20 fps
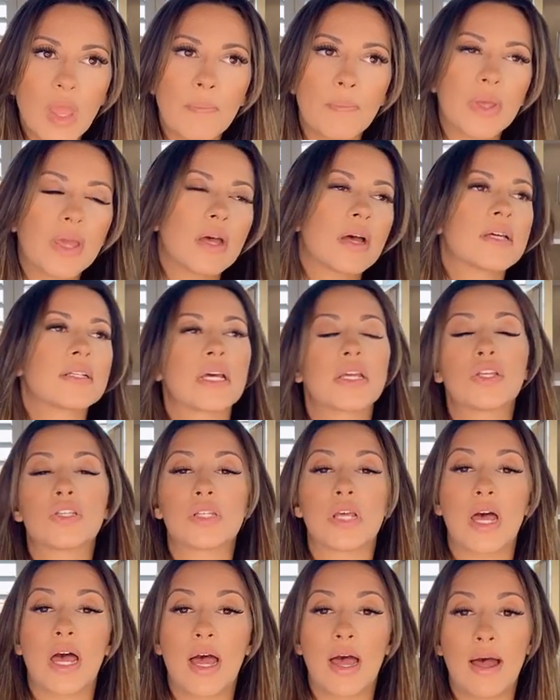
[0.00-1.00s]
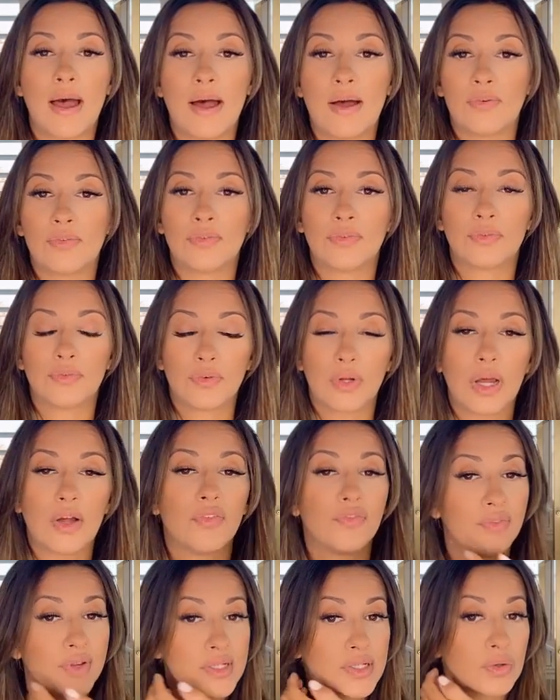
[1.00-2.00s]
because I used to have a
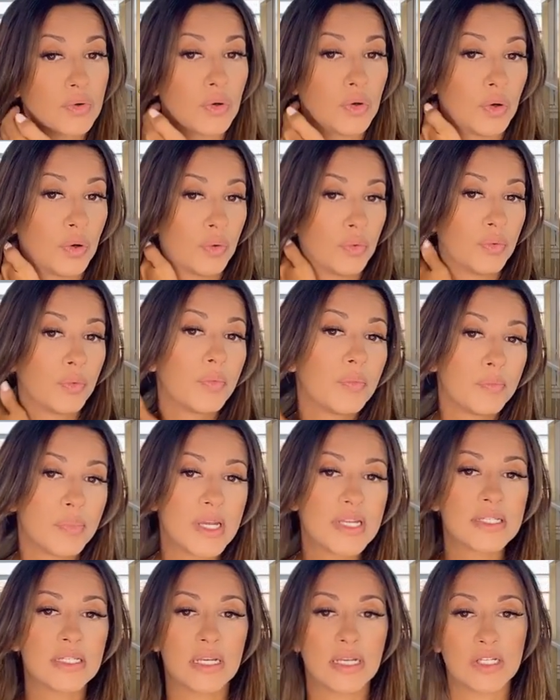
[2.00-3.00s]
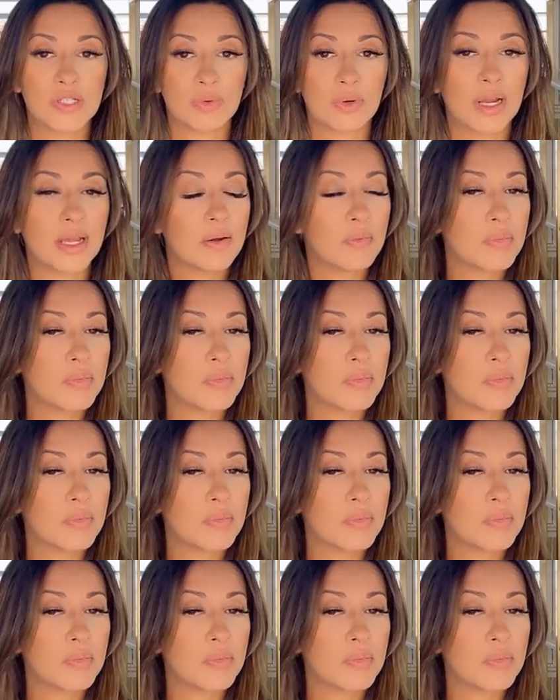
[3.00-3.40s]
physical business, right?